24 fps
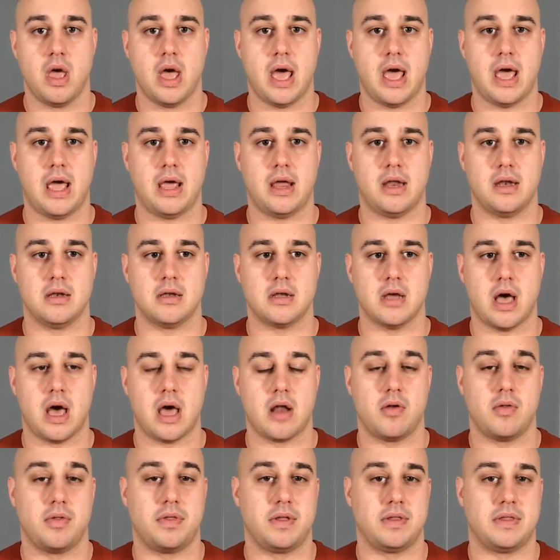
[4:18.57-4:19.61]
And I
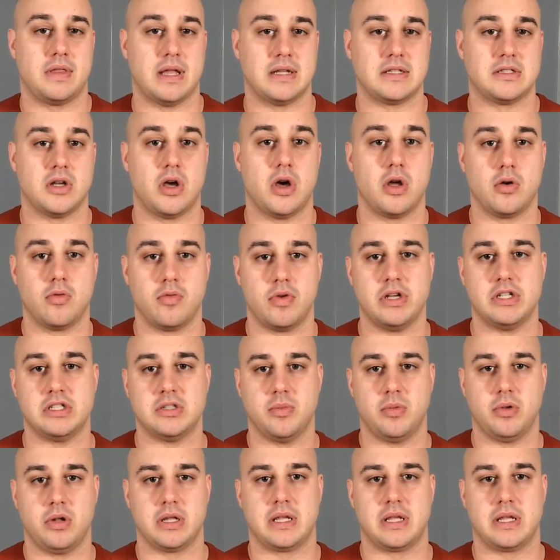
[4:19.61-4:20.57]
don't think that's unreasonable.